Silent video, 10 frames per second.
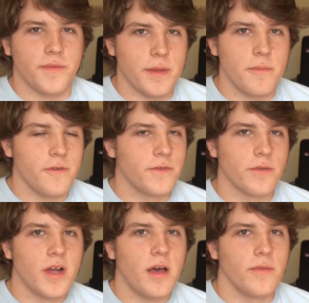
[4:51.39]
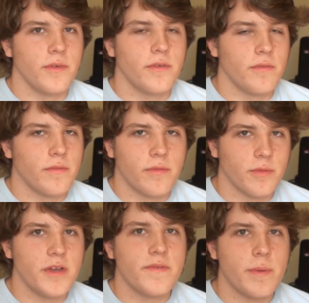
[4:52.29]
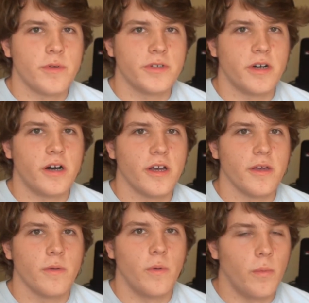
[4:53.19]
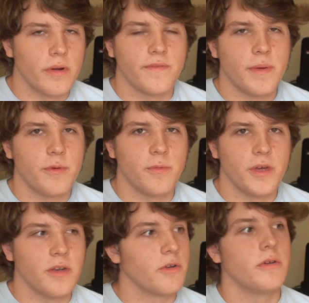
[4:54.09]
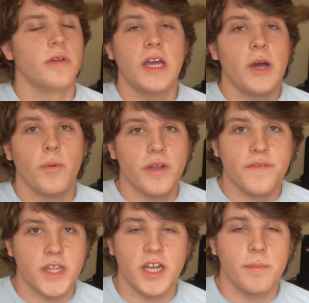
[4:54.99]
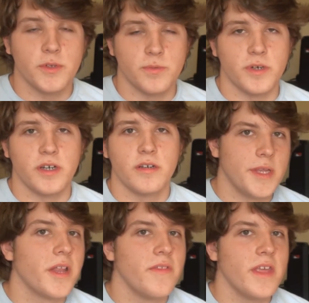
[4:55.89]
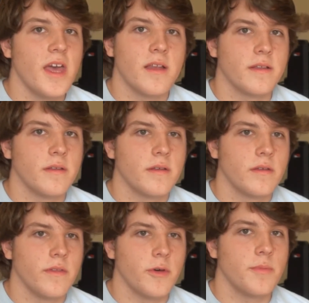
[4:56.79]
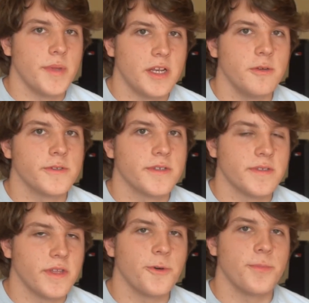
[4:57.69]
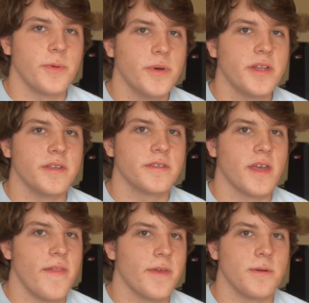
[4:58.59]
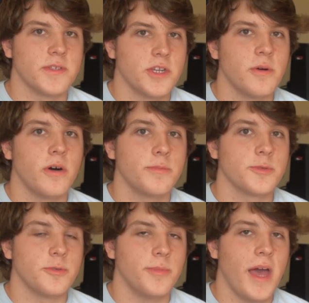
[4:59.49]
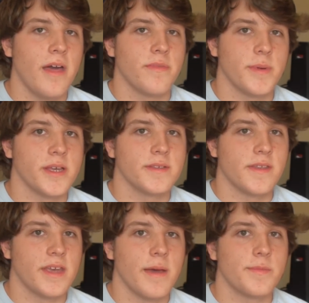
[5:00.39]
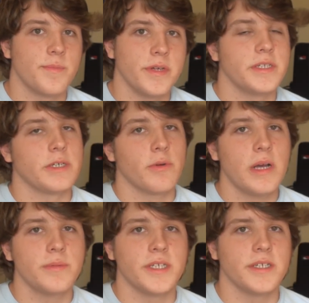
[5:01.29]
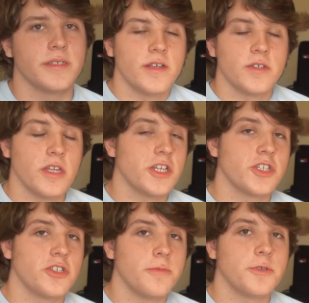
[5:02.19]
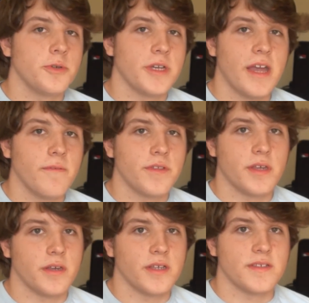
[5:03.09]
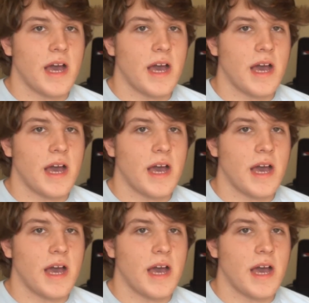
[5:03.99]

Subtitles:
if they moved around, 3 of them would die, 1 of them would win, or whatever their numbers were. But in the end, there would be losers and there would be winners, and there was no optimal path because they kept building around it. So they just stopped doing everything because